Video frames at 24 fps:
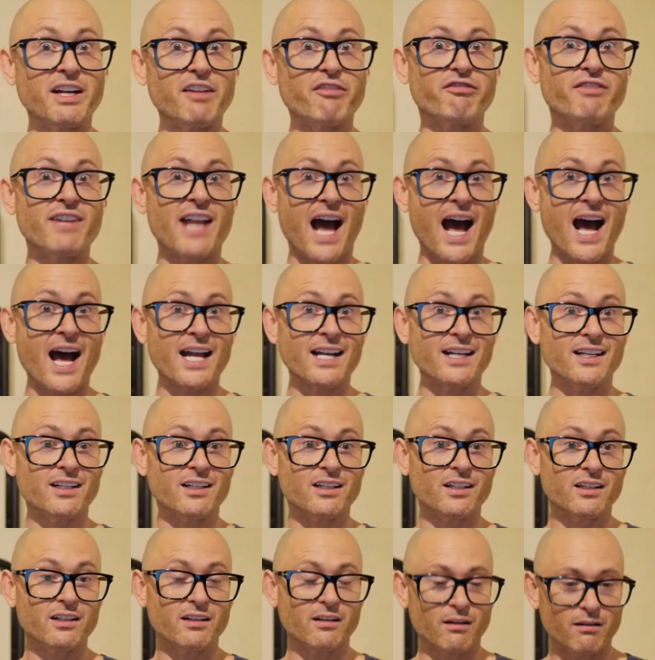but if not,
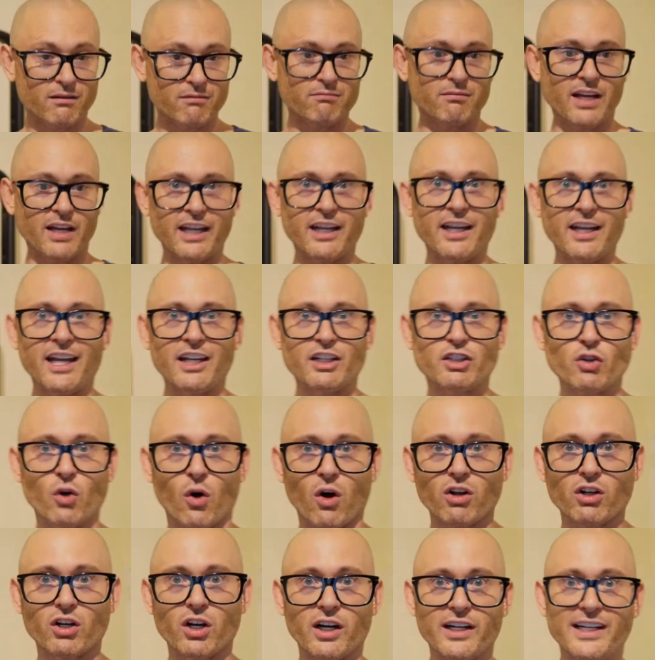it's
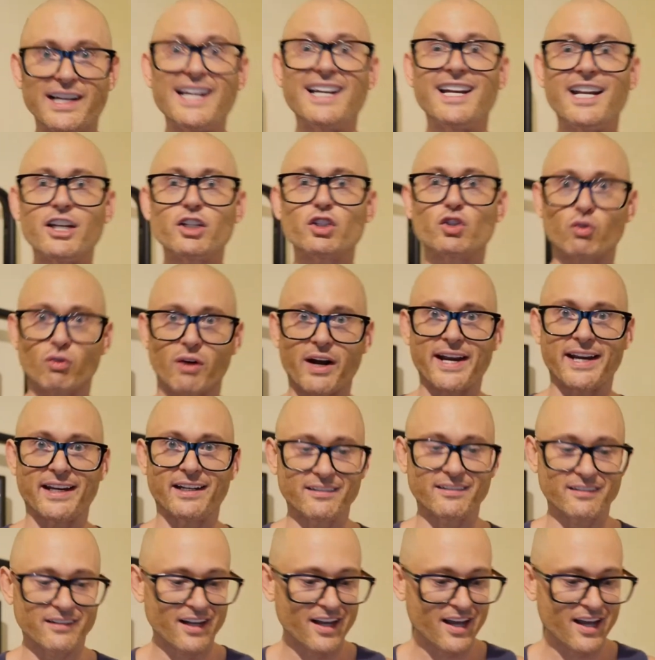all good. It is great.